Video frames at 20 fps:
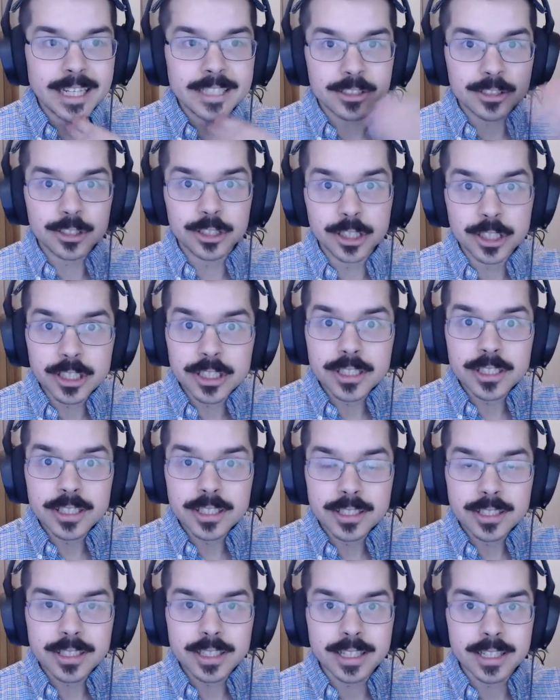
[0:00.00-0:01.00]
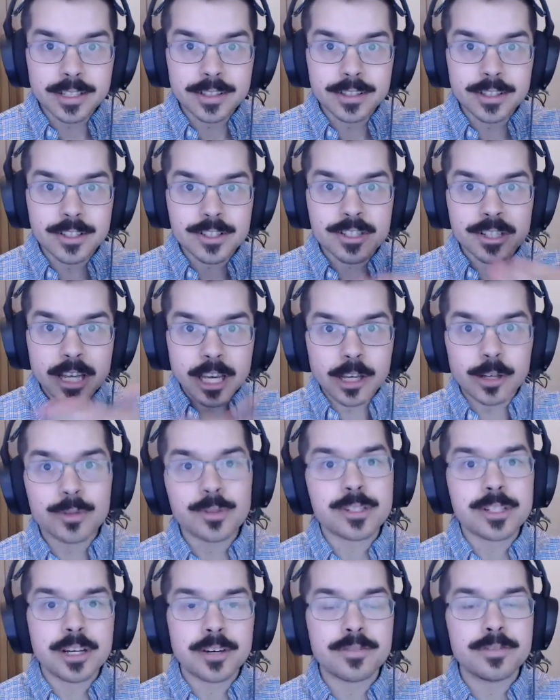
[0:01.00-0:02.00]
good, the scale
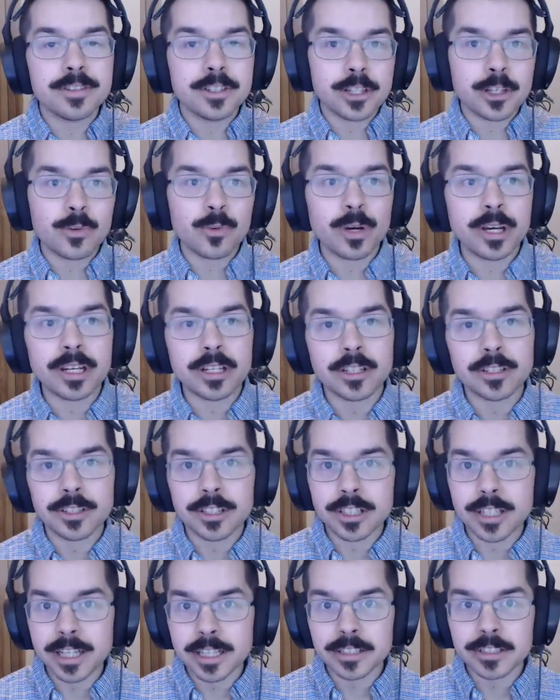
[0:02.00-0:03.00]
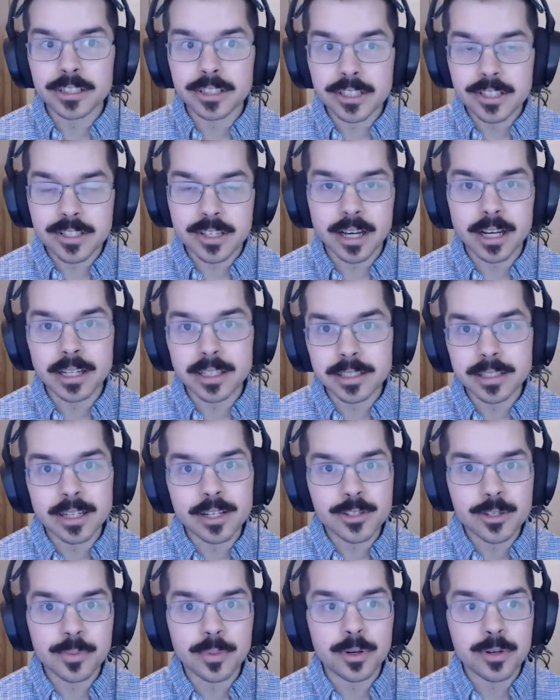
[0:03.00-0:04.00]
is definitely weighing on the net good side
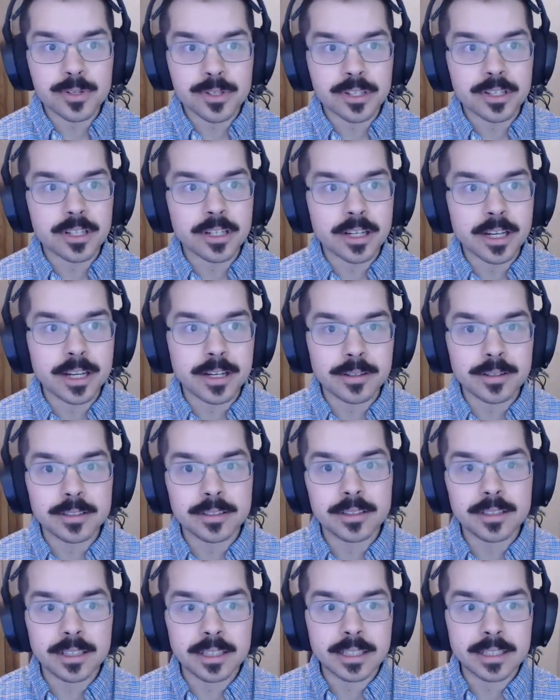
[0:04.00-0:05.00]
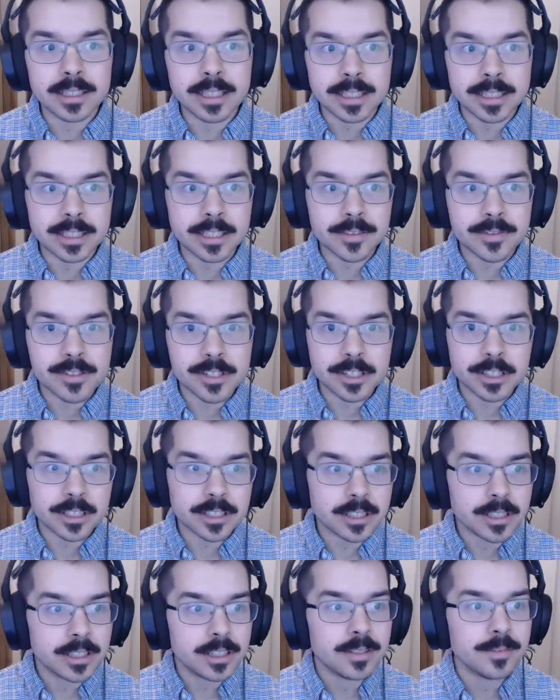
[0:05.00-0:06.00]
as opposed to the net negatives
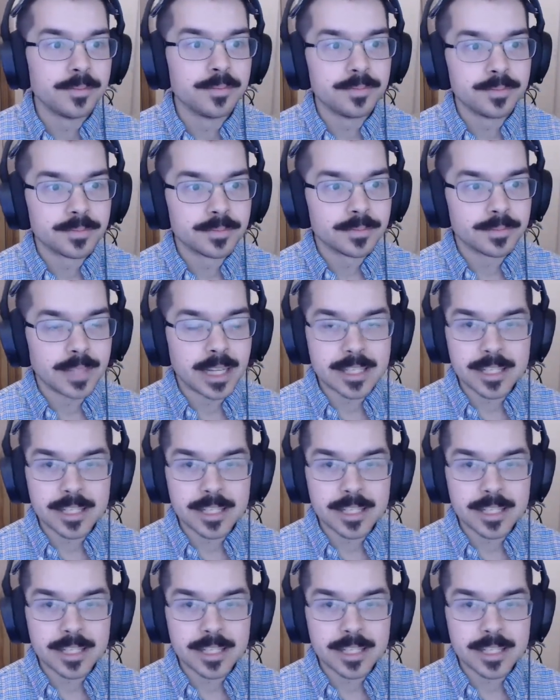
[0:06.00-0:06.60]
here. That's